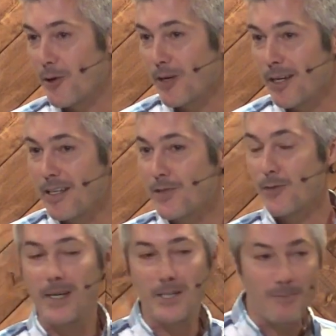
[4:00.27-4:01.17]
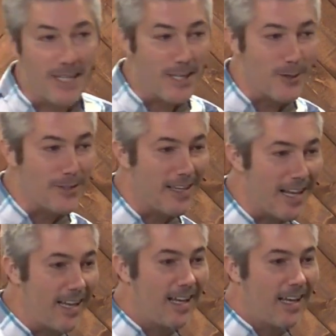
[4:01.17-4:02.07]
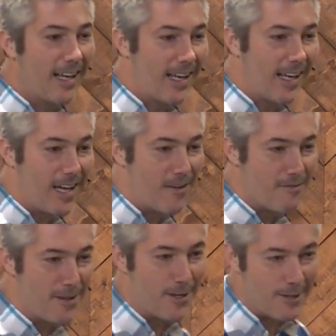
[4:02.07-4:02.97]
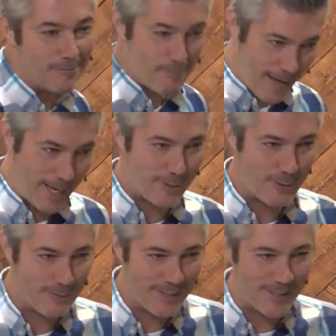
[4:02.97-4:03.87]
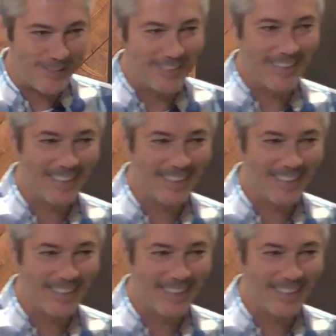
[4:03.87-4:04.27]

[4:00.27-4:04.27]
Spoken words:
it is for me to be here today, Phil, Pastor Phil.